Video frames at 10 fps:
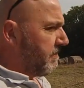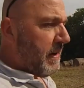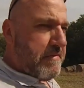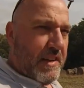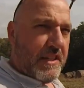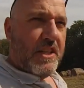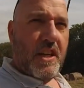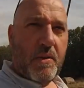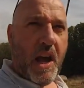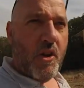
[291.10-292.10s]
feather edge,
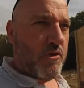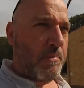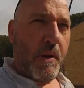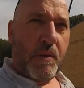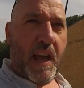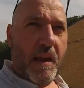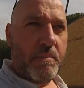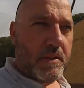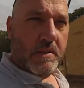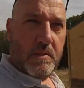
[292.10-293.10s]
100mm
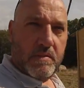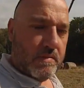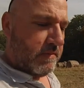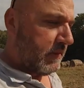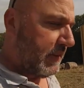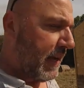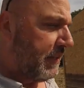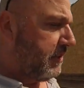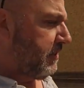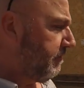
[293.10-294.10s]
gaps,
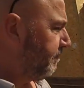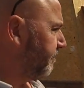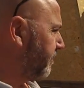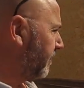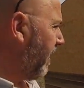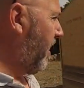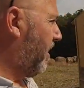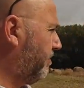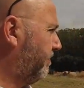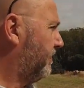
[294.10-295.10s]
gauge.
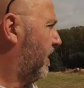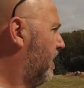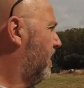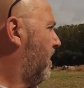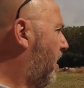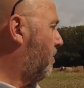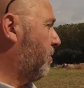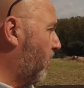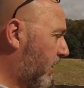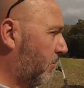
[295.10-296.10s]
I'll
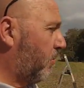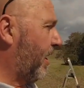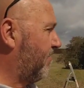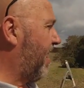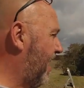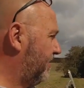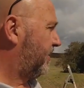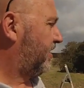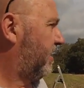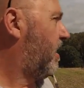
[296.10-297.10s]
be working my way
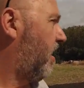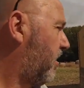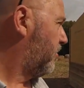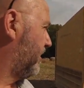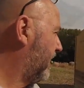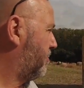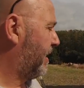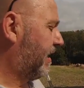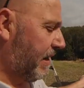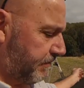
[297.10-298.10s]
round. I couldn't get the
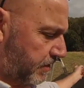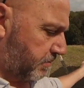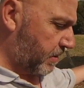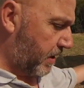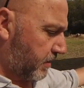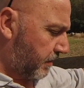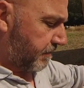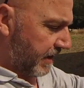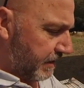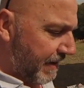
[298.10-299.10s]
big glimps on, but I've got
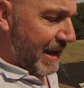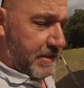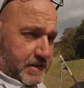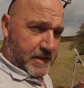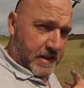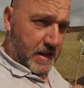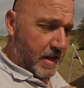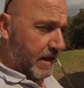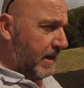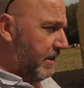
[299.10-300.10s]
a friend of ours.
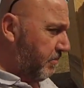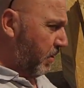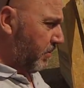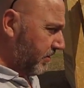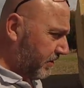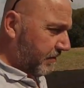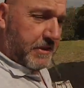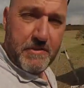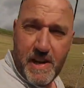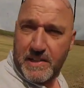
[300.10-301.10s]
Again, the importance of
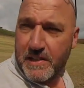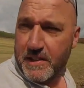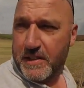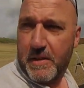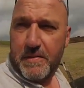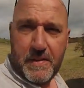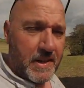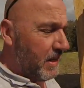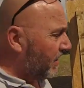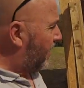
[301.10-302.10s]
surrounding yourself.
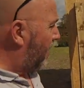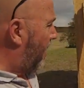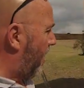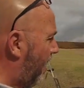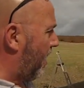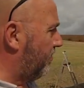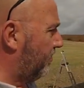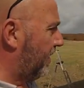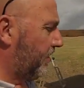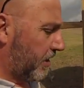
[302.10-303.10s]

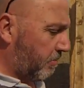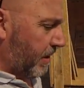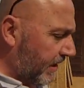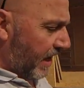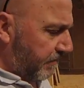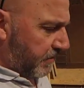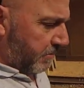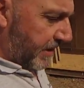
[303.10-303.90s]
He's going to pick that up for